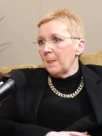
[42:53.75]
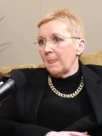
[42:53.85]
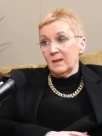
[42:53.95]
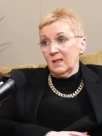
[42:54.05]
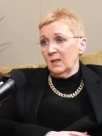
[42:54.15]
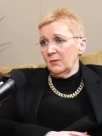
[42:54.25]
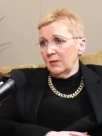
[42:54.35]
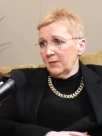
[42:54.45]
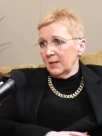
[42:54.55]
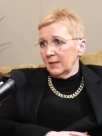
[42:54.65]
And I never
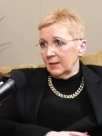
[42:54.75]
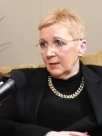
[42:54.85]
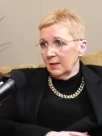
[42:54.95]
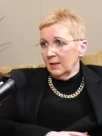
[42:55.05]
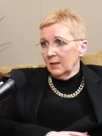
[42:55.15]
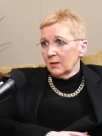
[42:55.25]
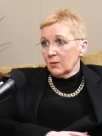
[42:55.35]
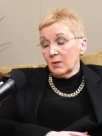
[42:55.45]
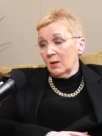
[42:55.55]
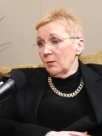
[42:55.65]
fitted in.
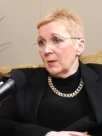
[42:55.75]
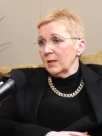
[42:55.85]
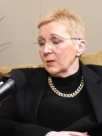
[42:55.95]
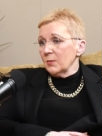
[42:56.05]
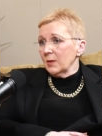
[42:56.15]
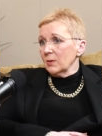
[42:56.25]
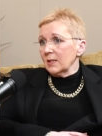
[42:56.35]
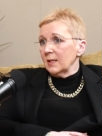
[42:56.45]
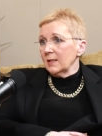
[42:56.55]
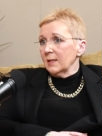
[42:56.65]
So now I might as well
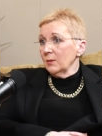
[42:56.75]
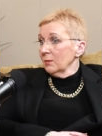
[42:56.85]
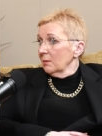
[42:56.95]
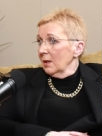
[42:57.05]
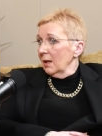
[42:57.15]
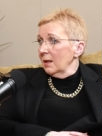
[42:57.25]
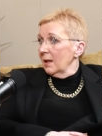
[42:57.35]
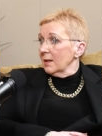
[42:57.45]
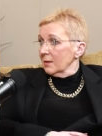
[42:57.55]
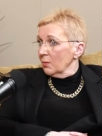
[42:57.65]
stand out. Yeah. And
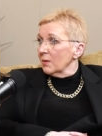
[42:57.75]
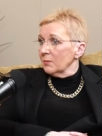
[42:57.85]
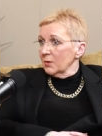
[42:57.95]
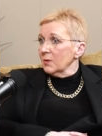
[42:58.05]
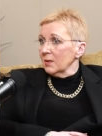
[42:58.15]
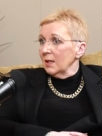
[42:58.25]
that is what I'm doing.